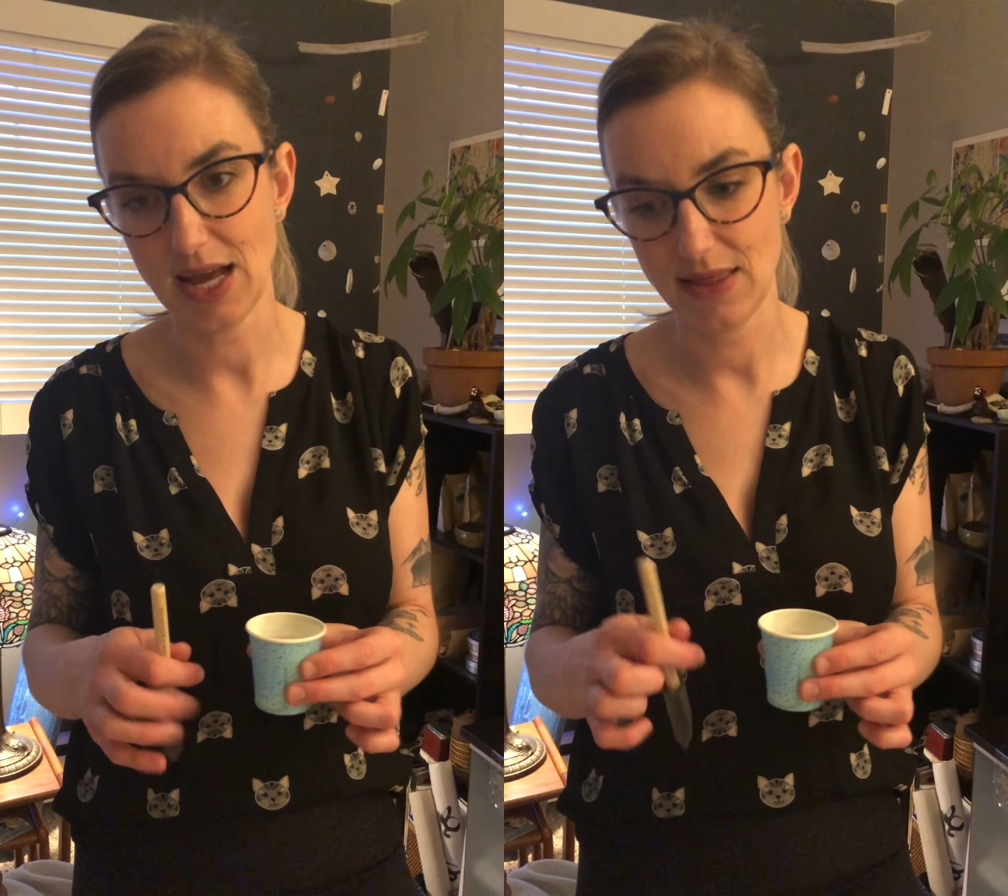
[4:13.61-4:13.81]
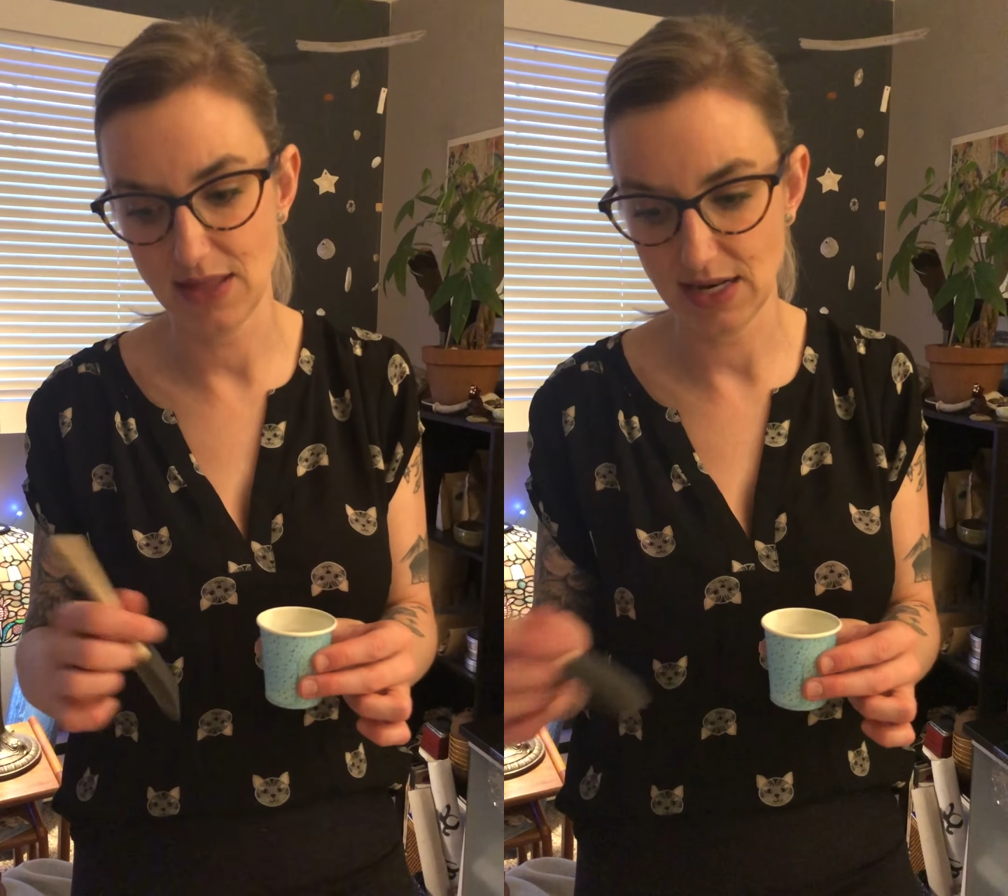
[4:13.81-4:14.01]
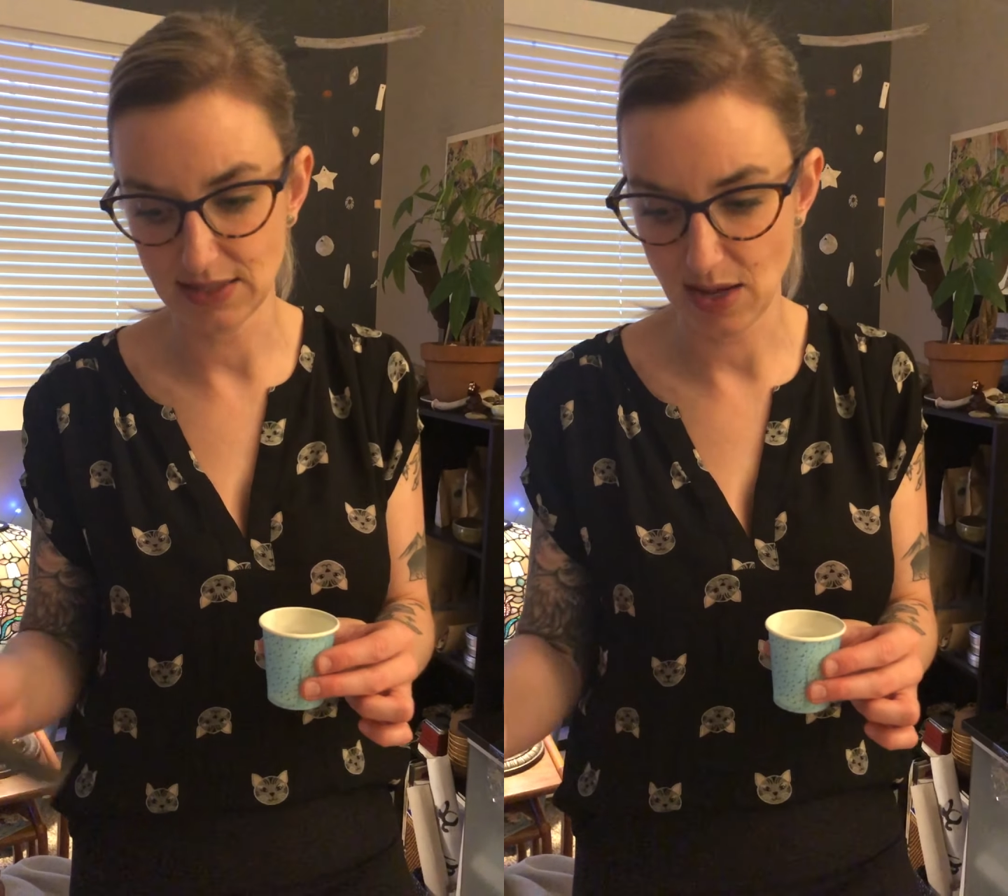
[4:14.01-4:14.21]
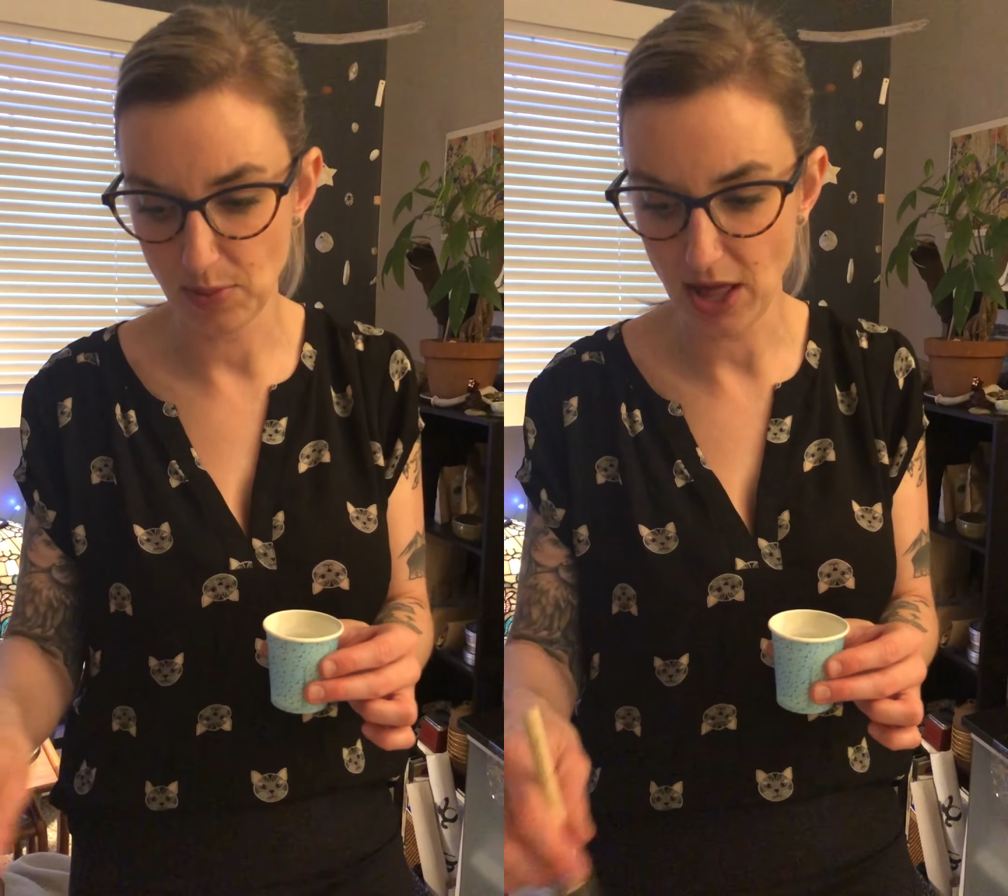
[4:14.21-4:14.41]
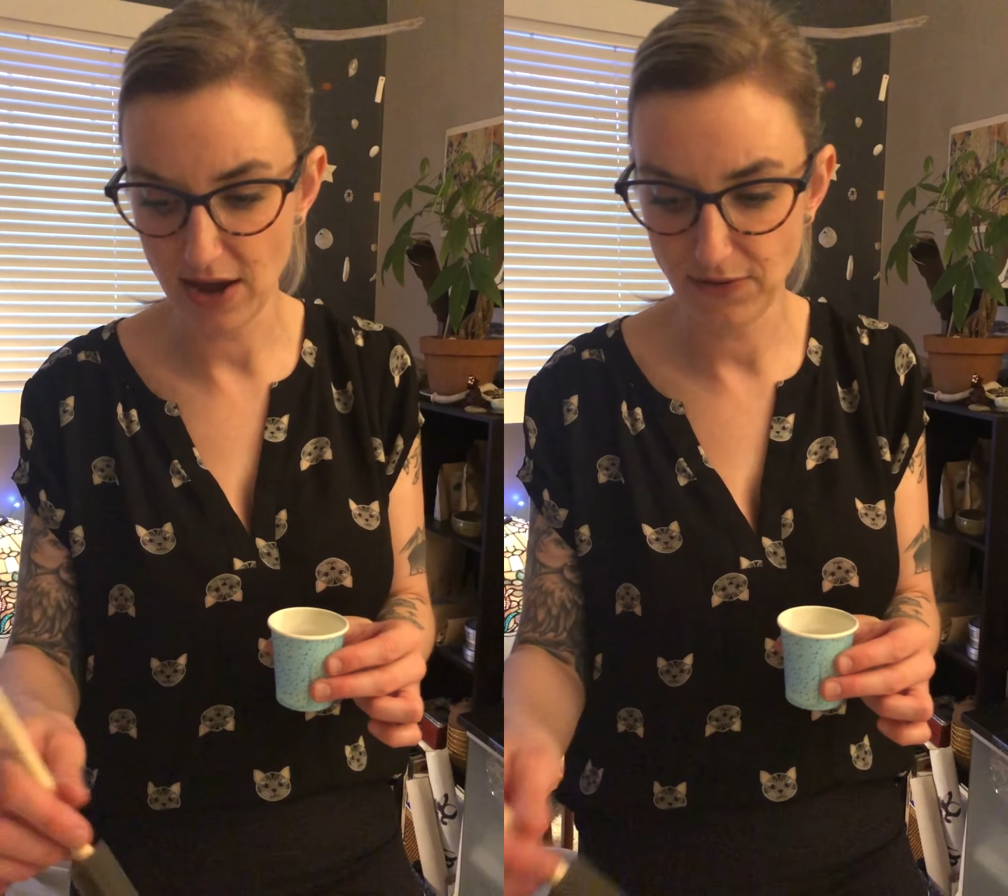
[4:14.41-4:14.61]
and then as I
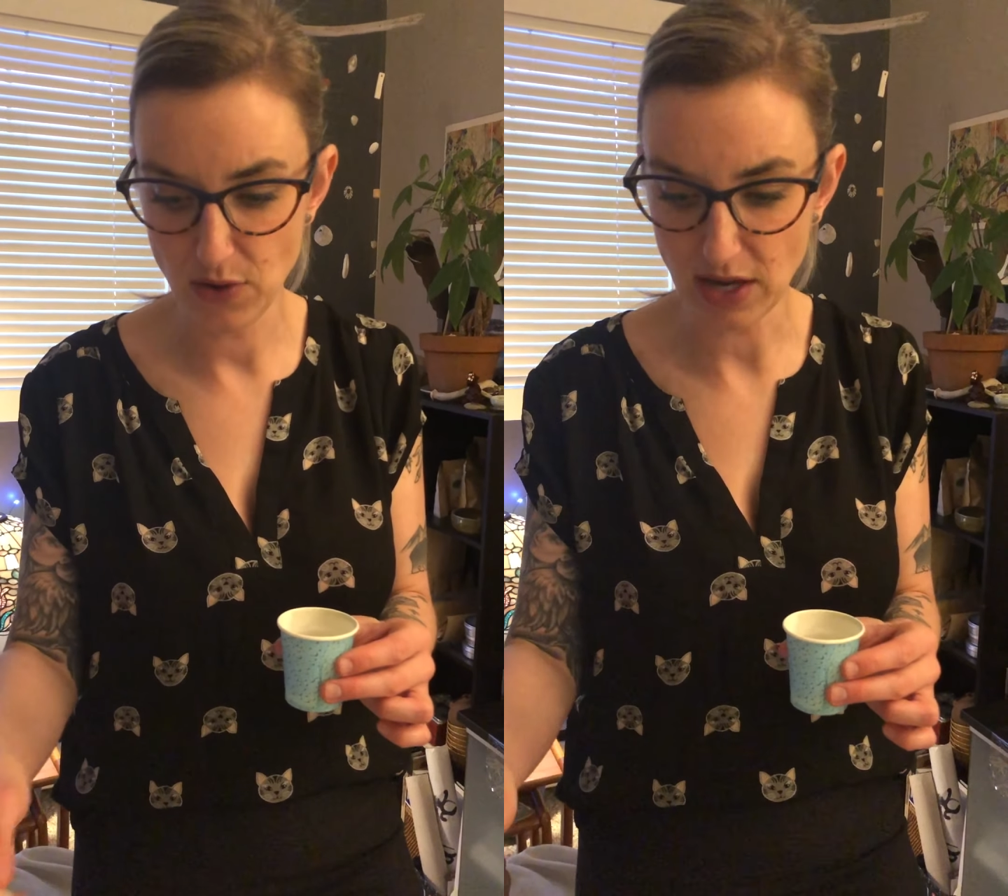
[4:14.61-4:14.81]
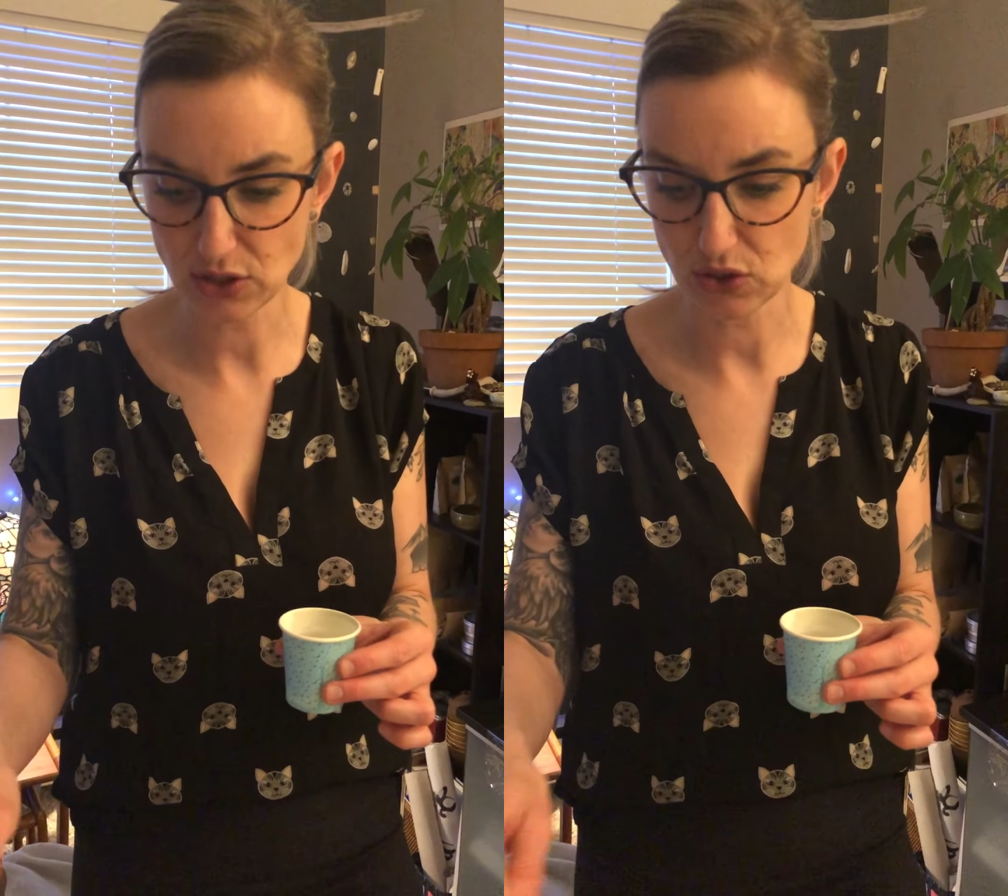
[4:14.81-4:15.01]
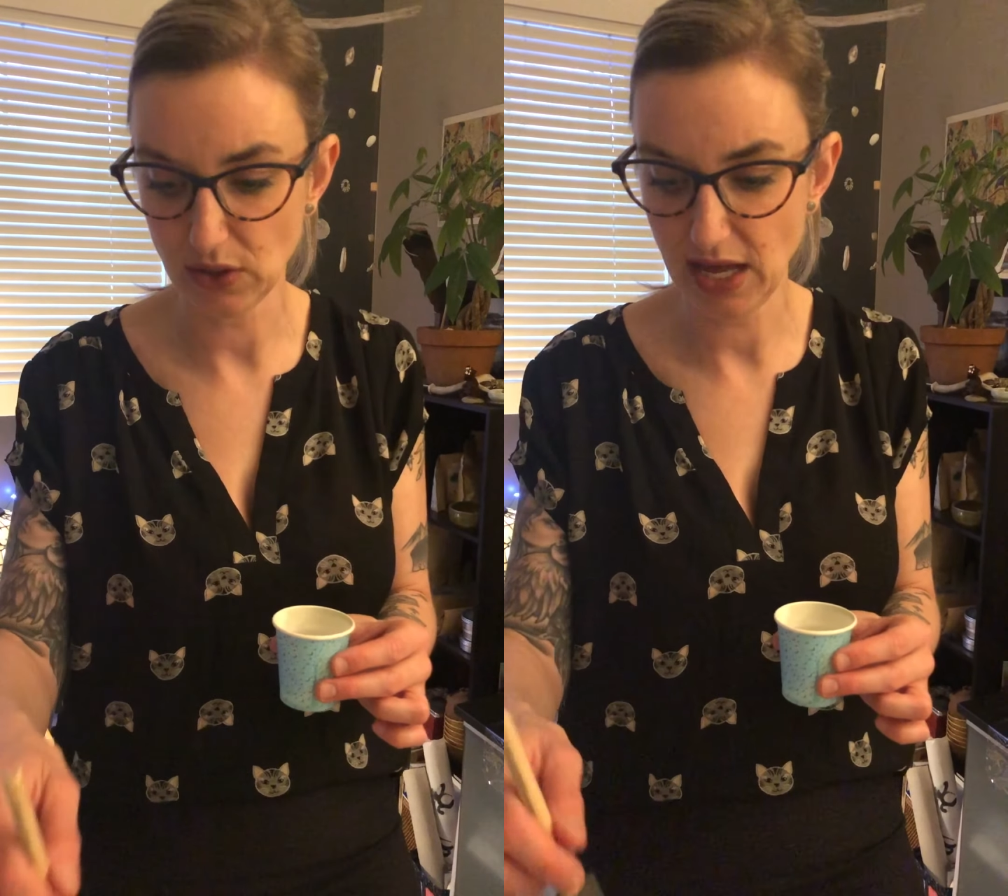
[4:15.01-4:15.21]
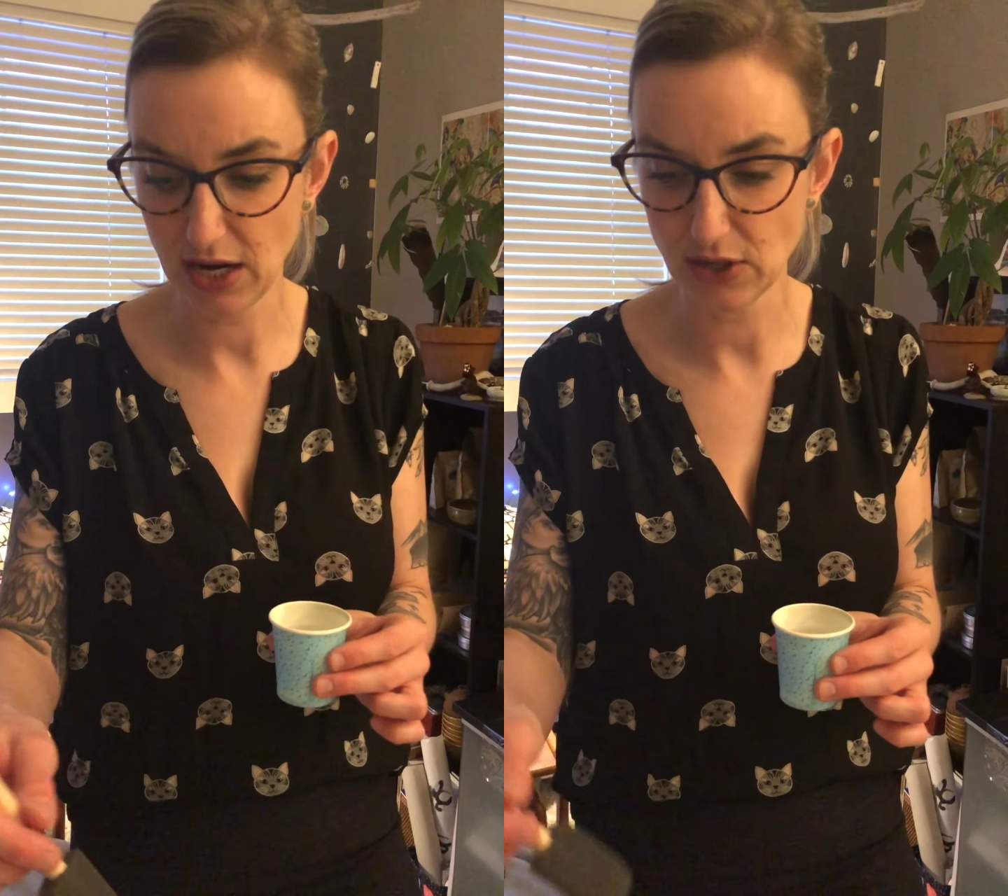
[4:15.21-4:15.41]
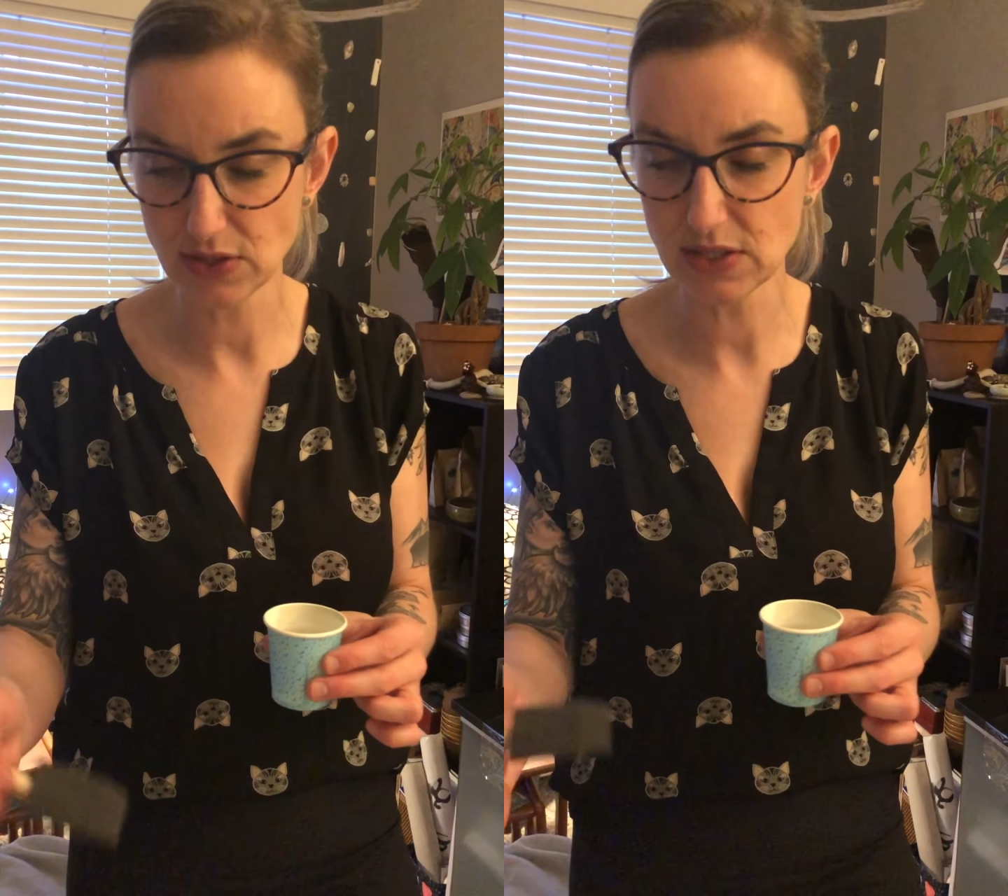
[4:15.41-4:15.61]
apply a few extra
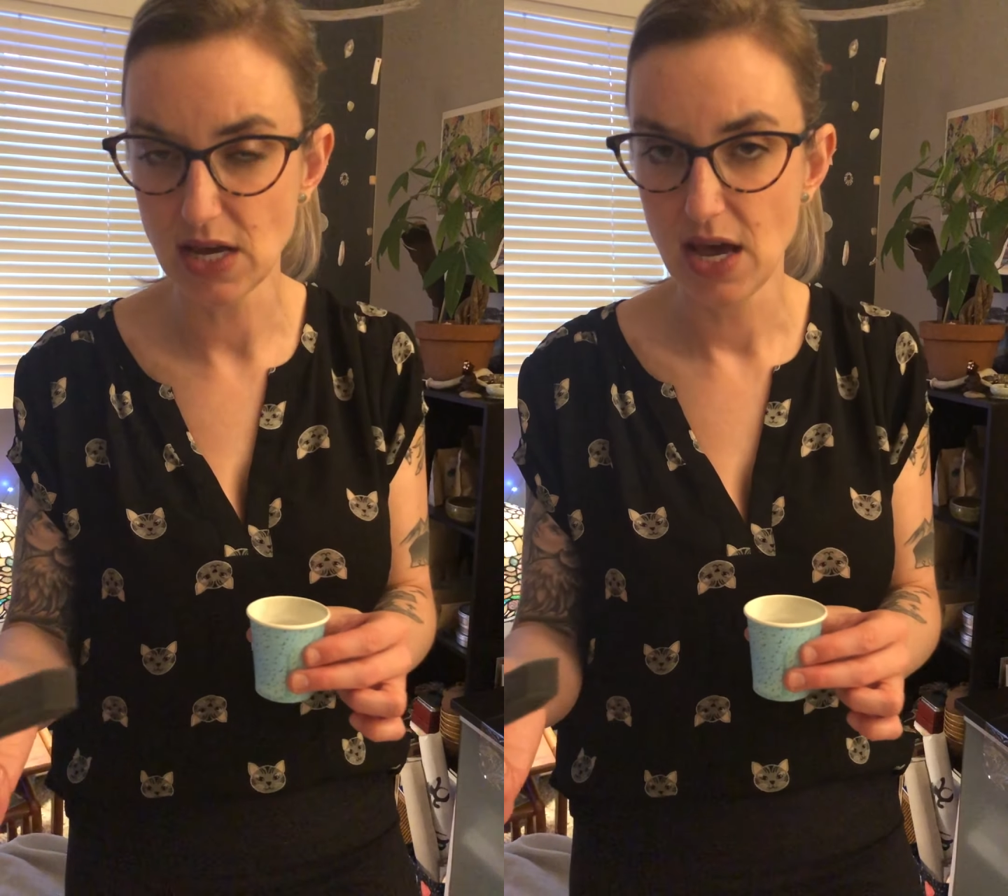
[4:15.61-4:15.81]
layers,